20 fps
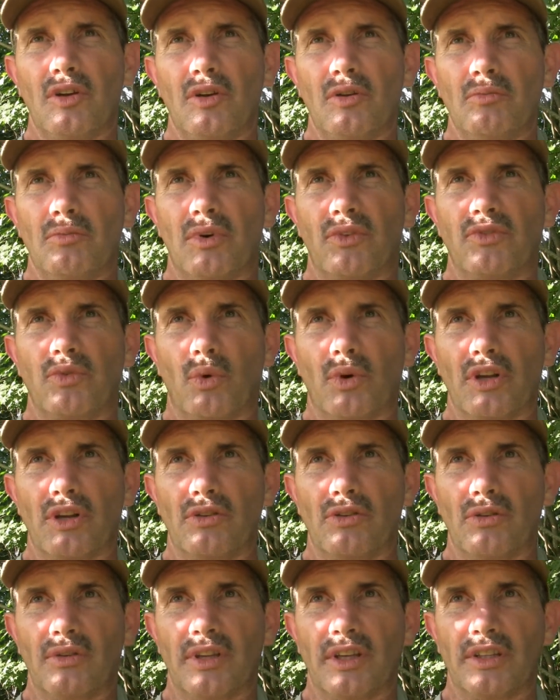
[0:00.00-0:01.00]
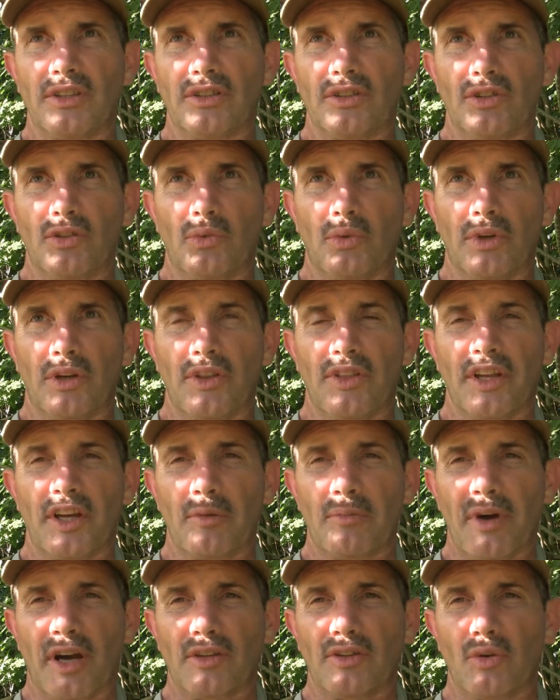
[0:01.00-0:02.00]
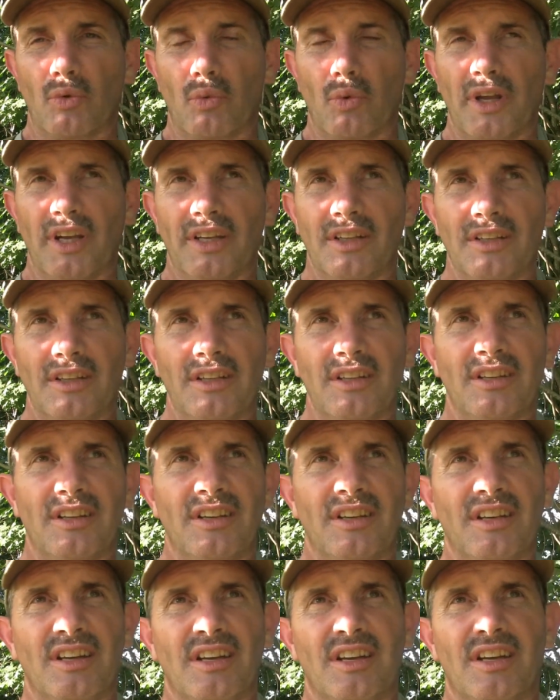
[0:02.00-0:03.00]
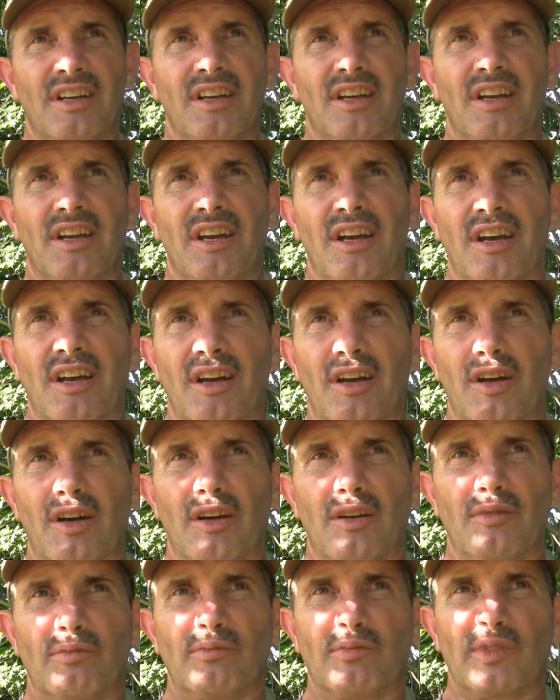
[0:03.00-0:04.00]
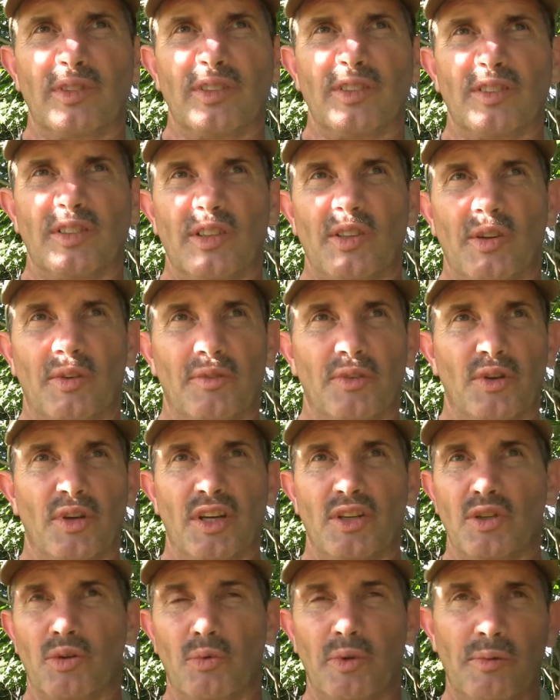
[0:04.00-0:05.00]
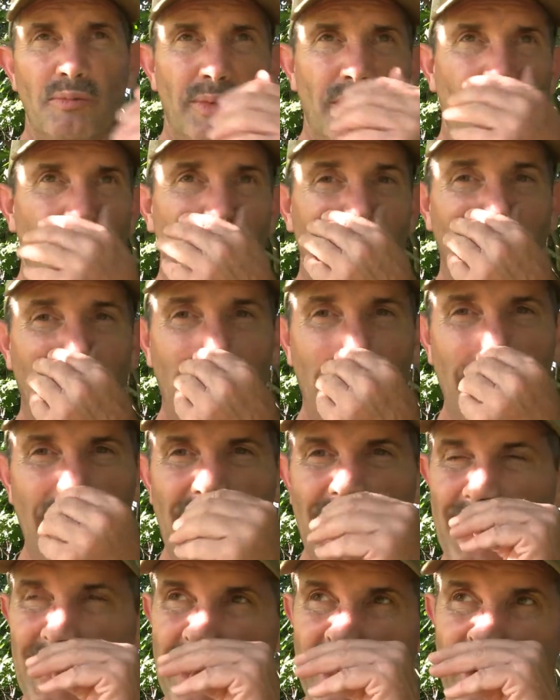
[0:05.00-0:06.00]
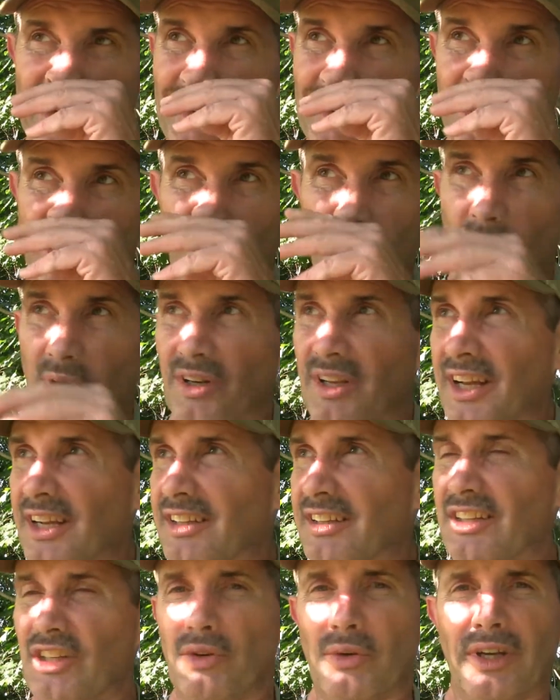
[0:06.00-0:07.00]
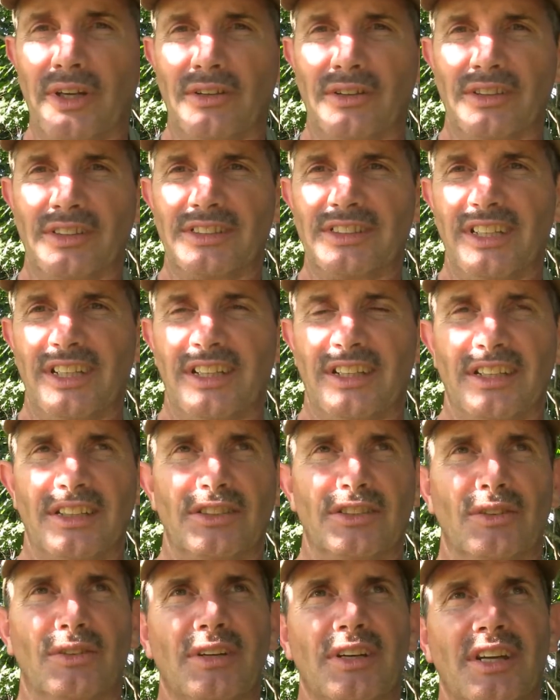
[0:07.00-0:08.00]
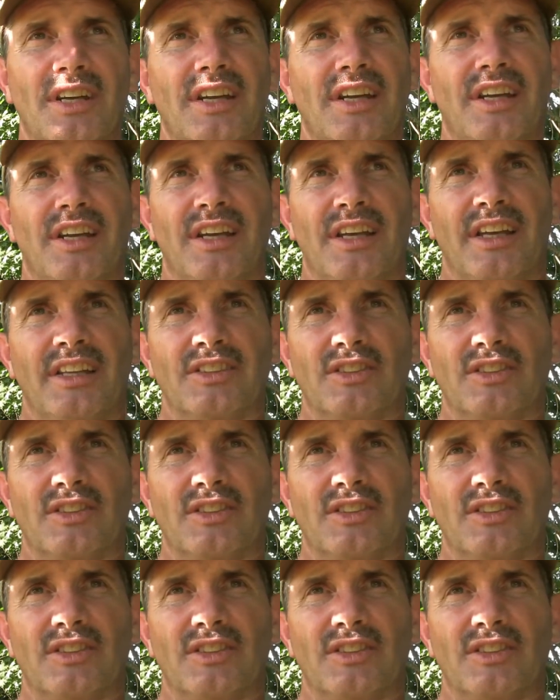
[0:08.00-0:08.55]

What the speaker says: before you do this, you want to think about the wind, because if you get your wind blowing to the deer, more than likely you ain't going to see any. So it's